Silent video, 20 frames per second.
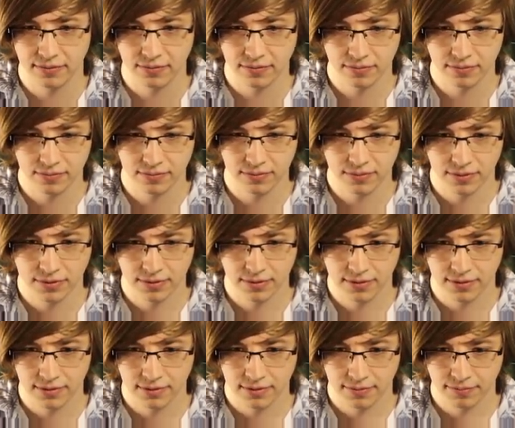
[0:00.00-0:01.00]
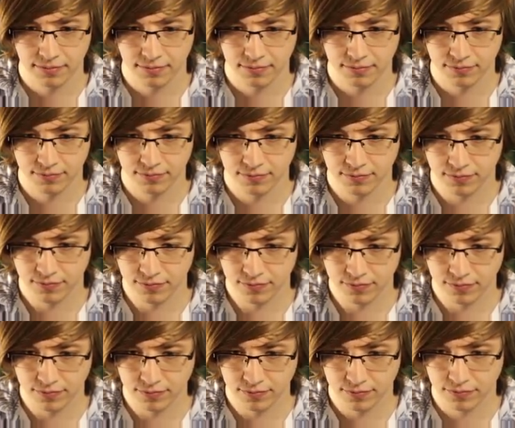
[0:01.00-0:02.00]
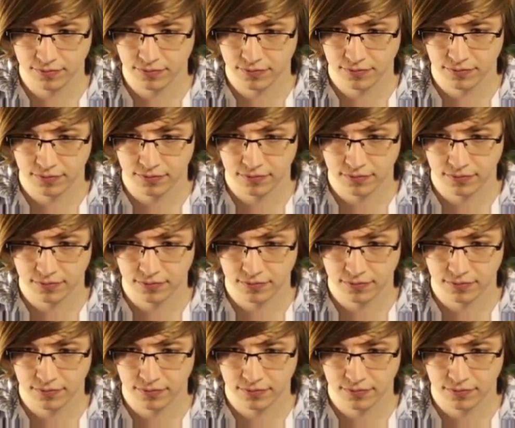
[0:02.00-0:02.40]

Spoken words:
Nobody speaks.